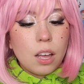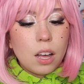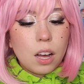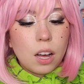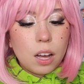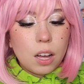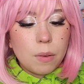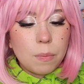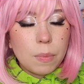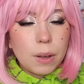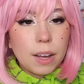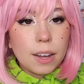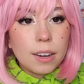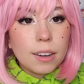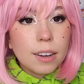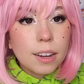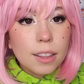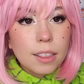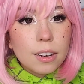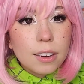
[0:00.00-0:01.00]

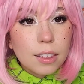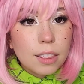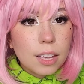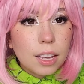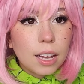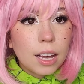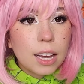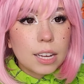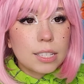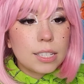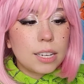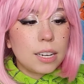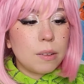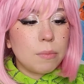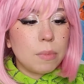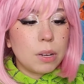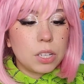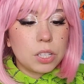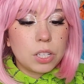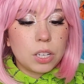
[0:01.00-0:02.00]
Another thing I didn't
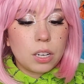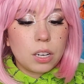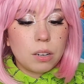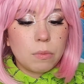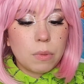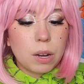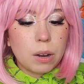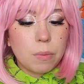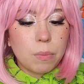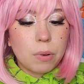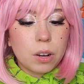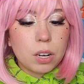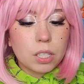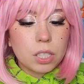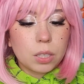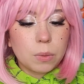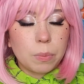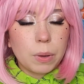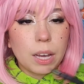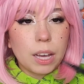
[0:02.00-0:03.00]
mention in my
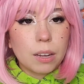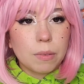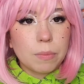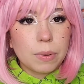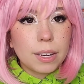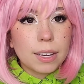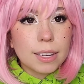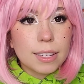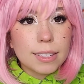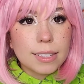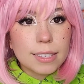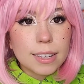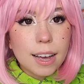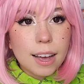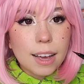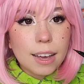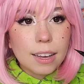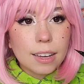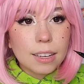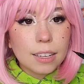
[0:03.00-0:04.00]
project pan because
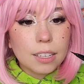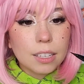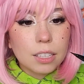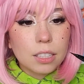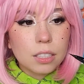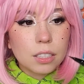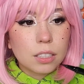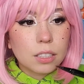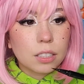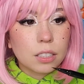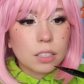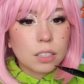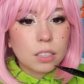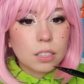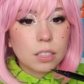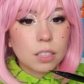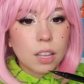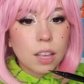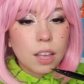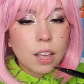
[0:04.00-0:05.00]
I
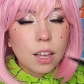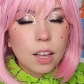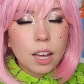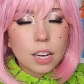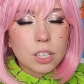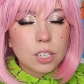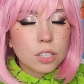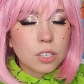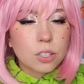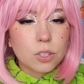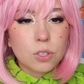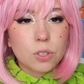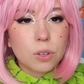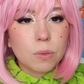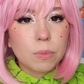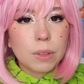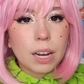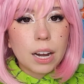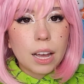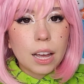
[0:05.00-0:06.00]
just
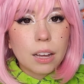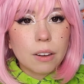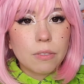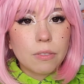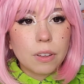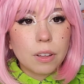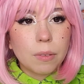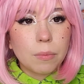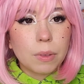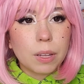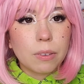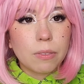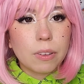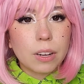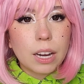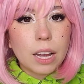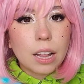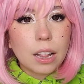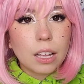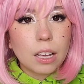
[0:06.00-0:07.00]
assumed that I had filmed the
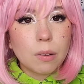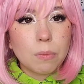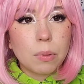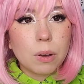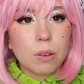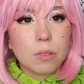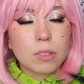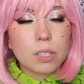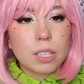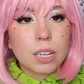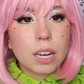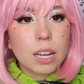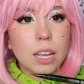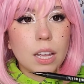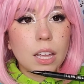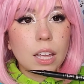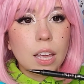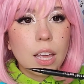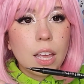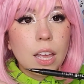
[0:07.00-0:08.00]
finale and posted
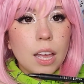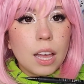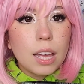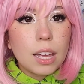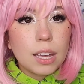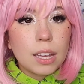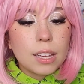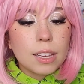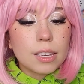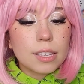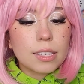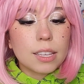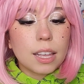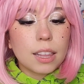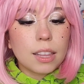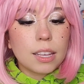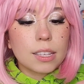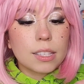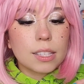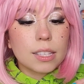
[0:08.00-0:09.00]
it, is
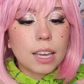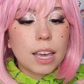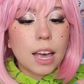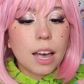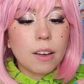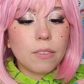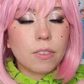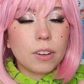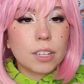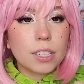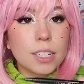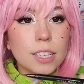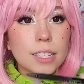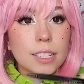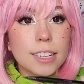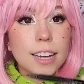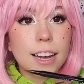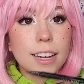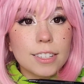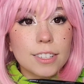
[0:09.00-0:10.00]
this Kat Von D
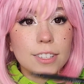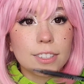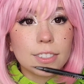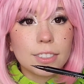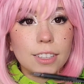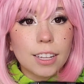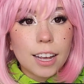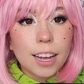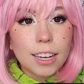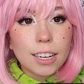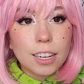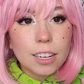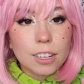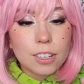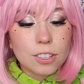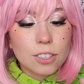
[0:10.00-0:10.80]
tattoo liner.